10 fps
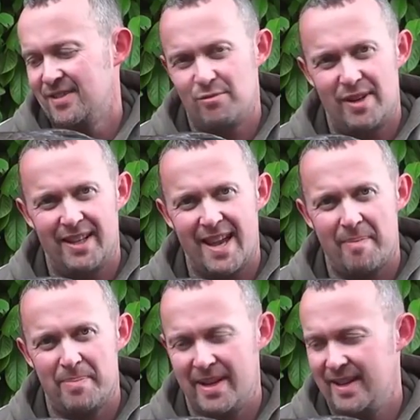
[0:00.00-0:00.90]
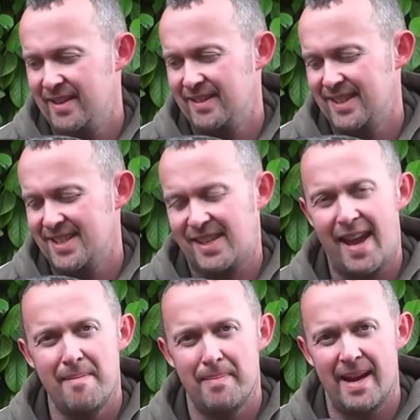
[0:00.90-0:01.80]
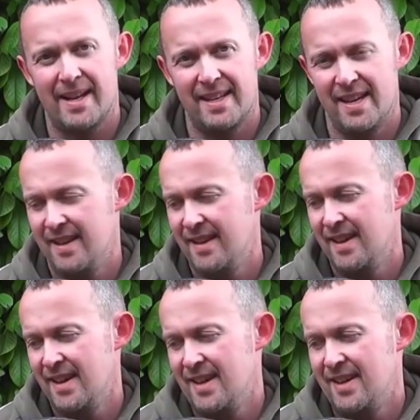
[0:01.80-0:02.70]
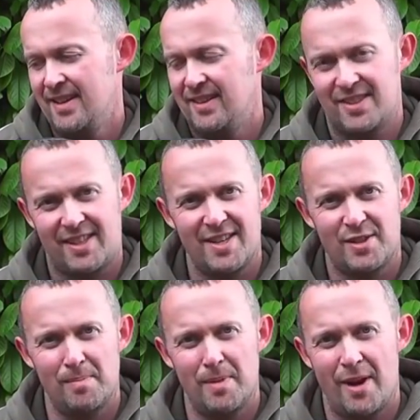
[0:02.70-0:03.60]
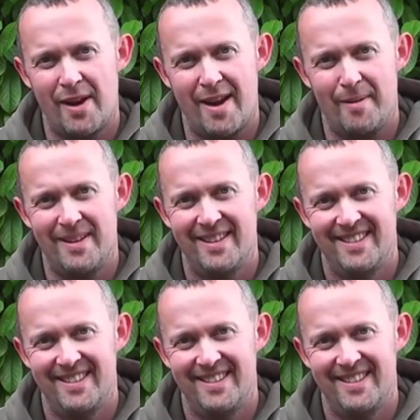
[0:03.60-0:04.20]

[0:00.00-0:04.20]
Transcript: Really happy. Let's get him back. Let's get some more out.